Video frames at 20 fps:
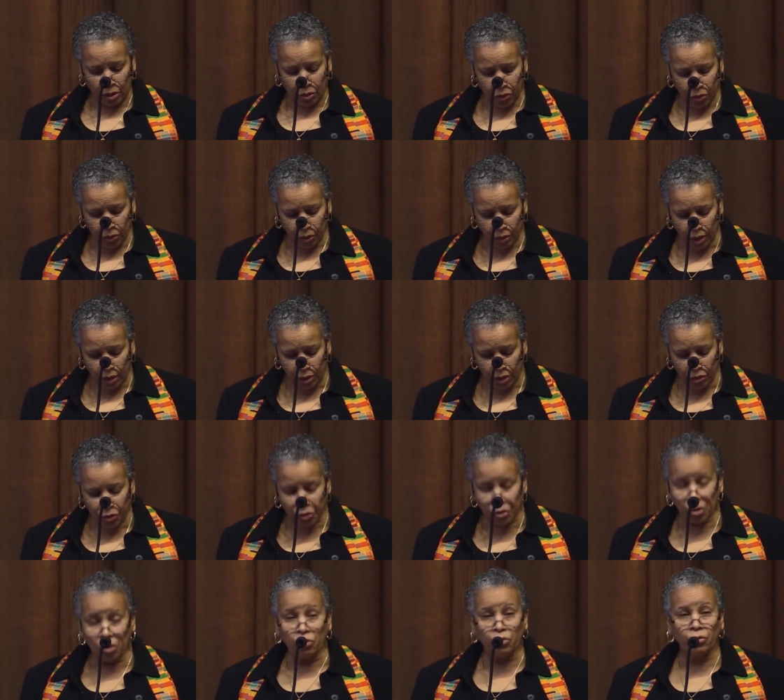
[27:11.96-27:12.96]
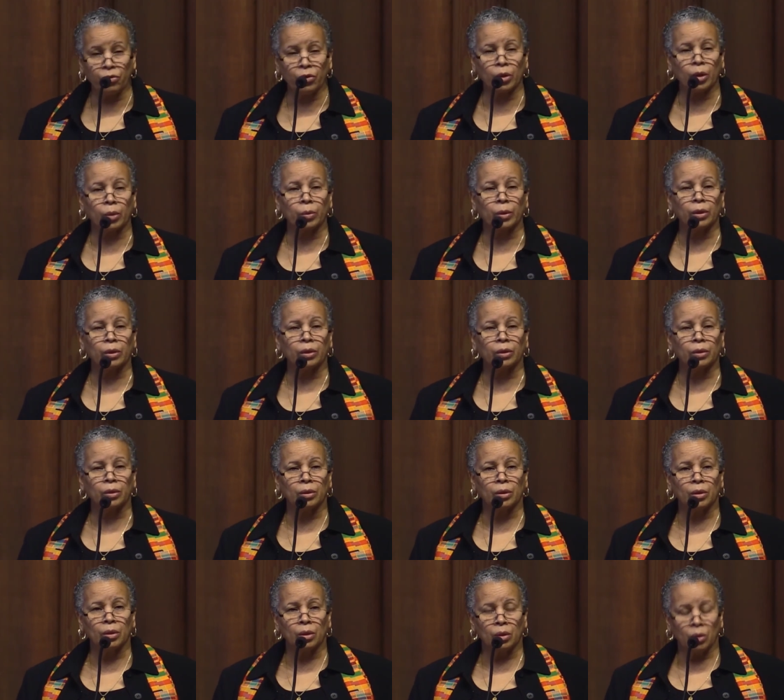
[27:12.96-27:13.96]
So let us go forward
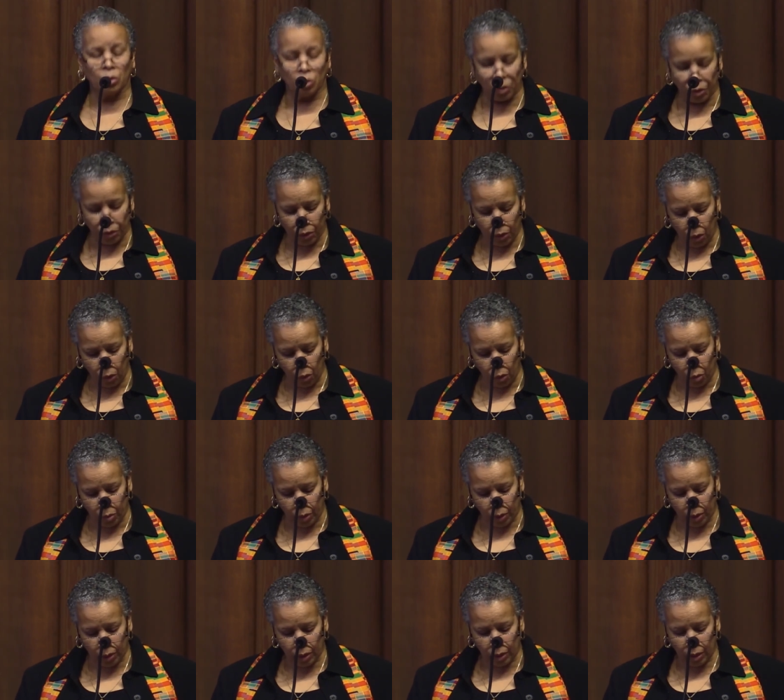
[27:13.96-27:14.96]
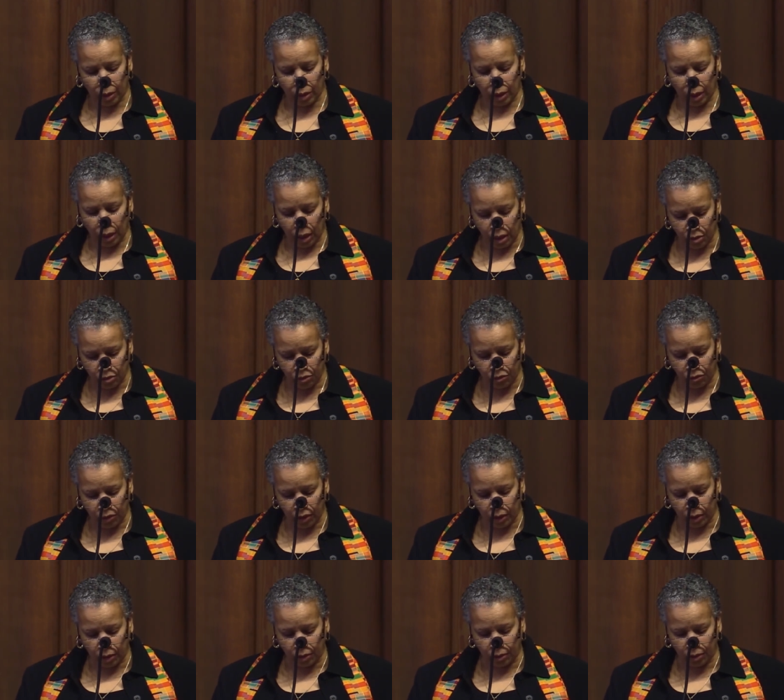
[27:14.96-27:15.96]
with hope and
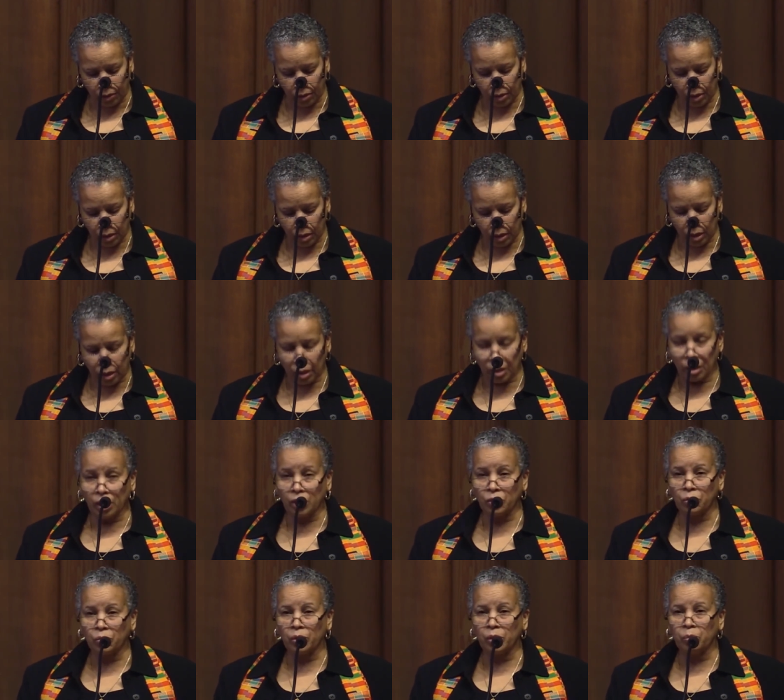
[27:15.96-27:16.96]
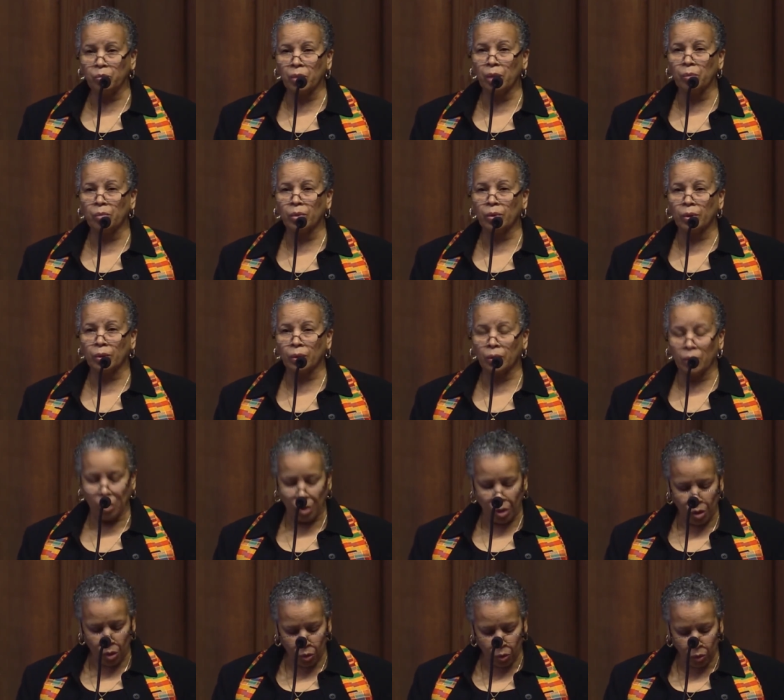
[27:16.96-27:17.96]
faith, and remember
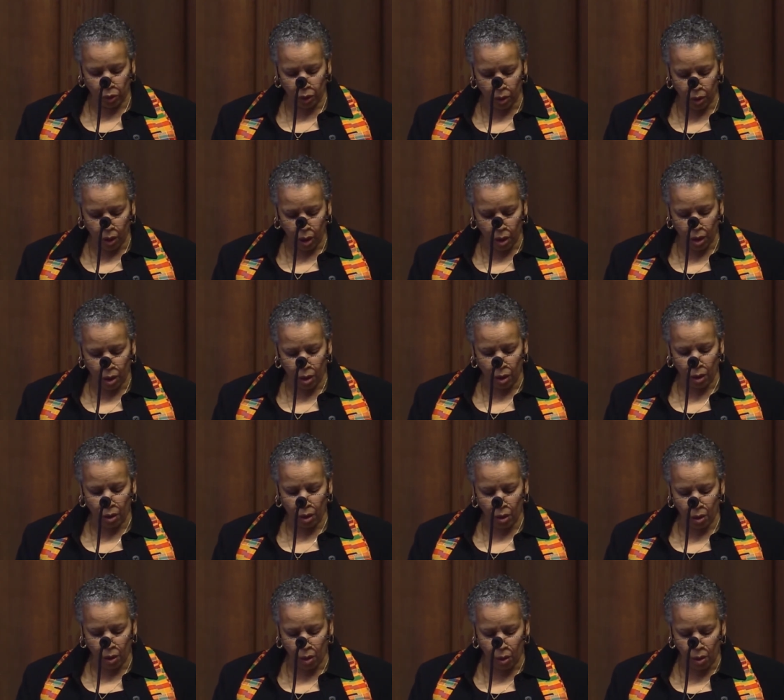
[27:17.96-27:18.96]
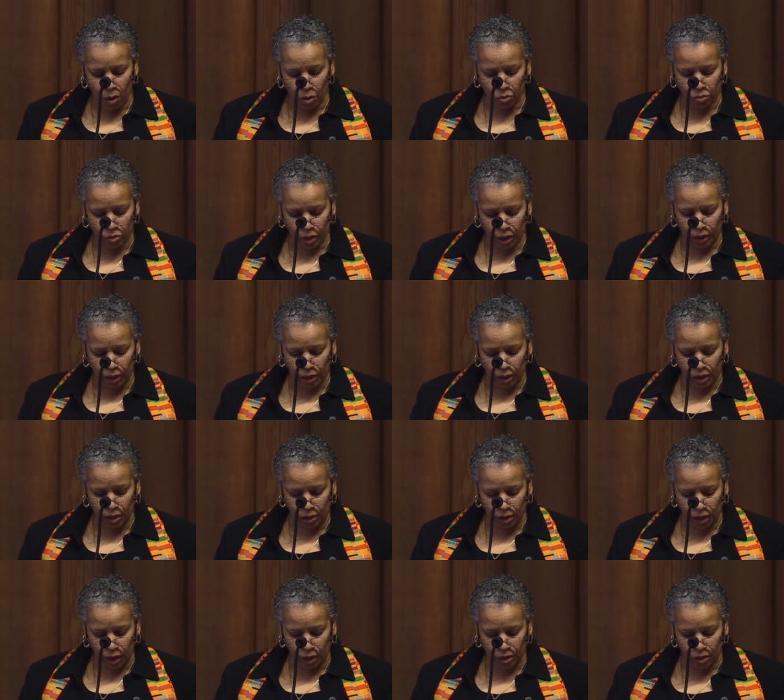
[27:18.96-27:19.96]
we are already
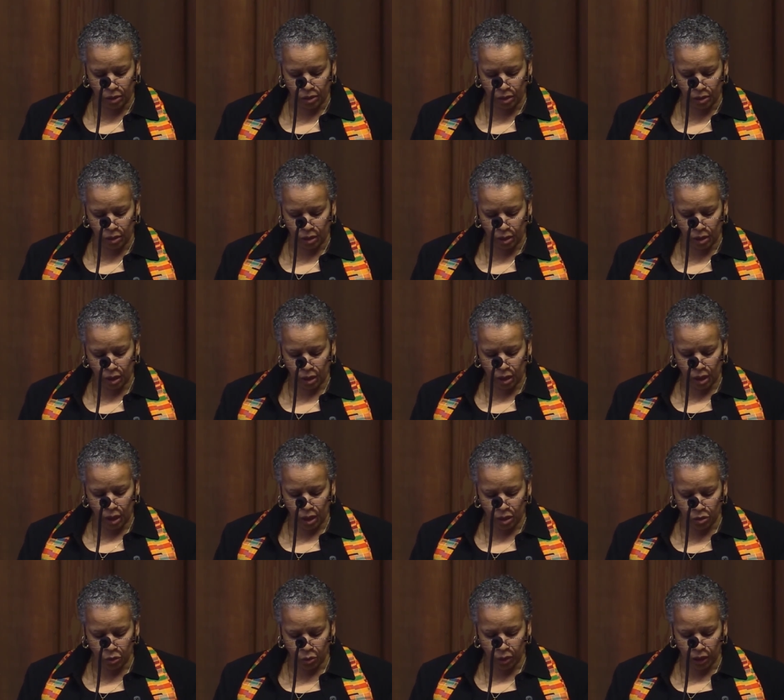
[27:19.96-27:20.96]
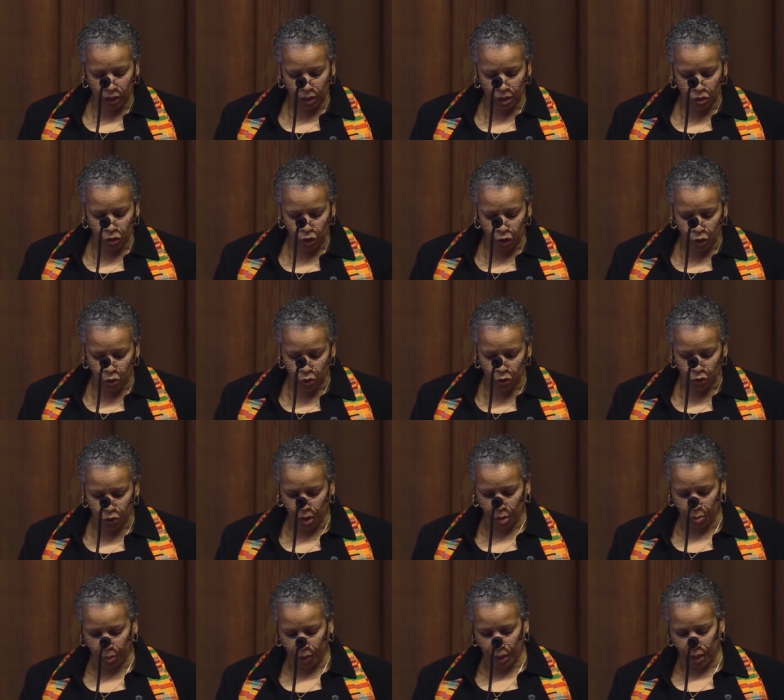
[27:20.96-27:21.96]
connected, and we can
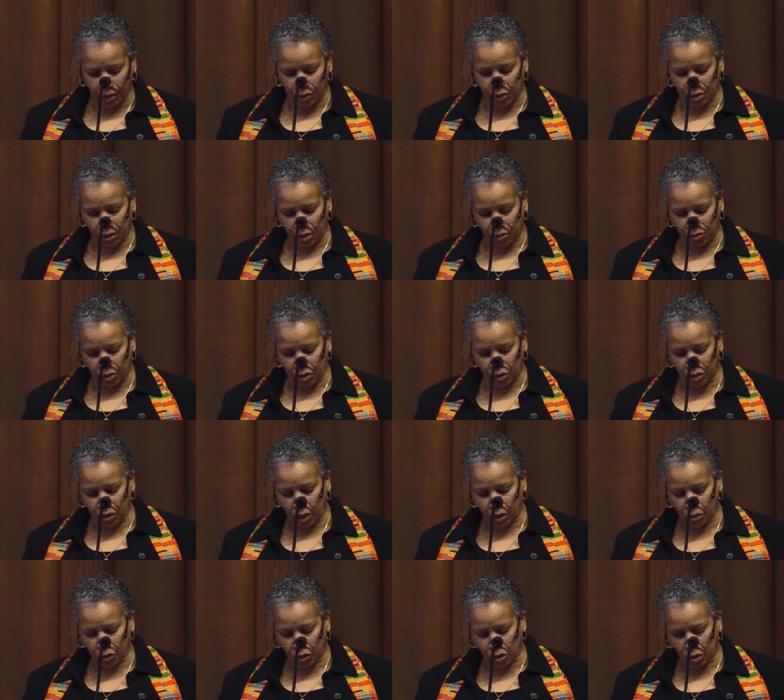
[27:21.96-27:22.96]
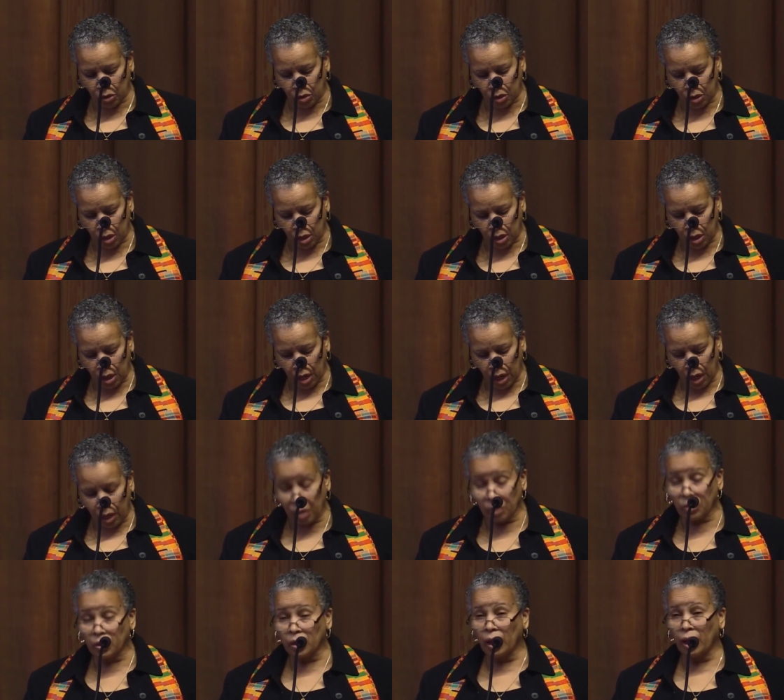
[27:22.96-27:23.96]
use our positive intention
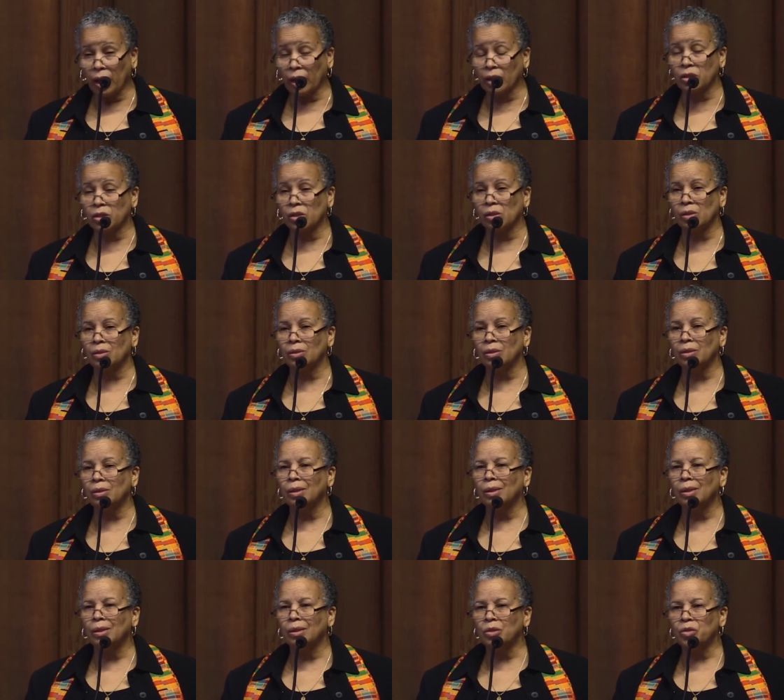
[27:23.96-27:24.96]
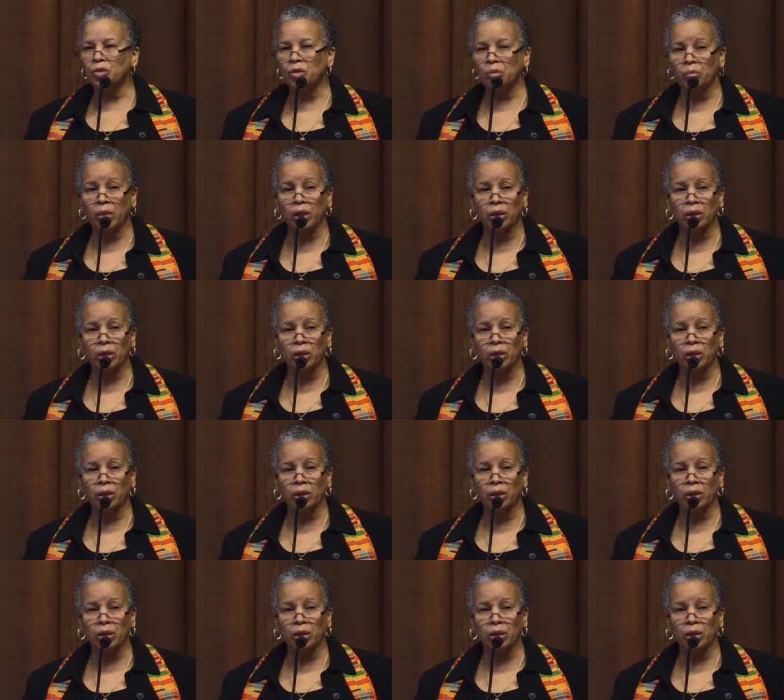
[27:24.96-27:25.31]
and action to